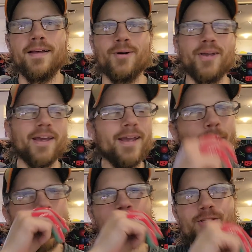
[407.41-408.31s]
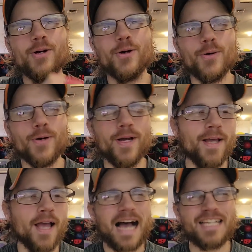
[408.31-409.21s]
Okay, so
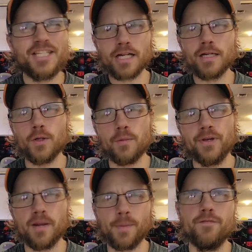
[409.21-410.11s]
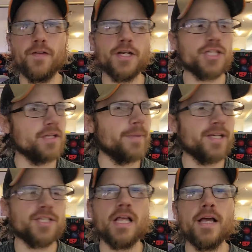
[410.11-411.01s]
I stuck a little bit on my finish in my
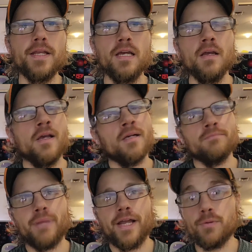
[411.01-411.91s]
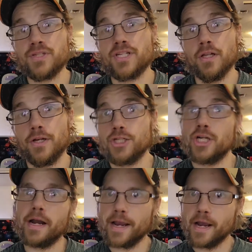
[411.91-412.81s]
slide, but it was still a good
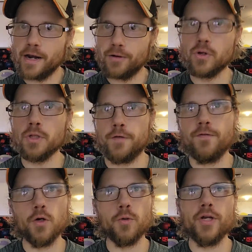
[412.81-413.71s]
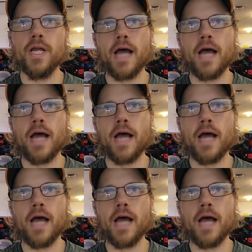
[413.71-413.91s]
shot. I got it rolling forward.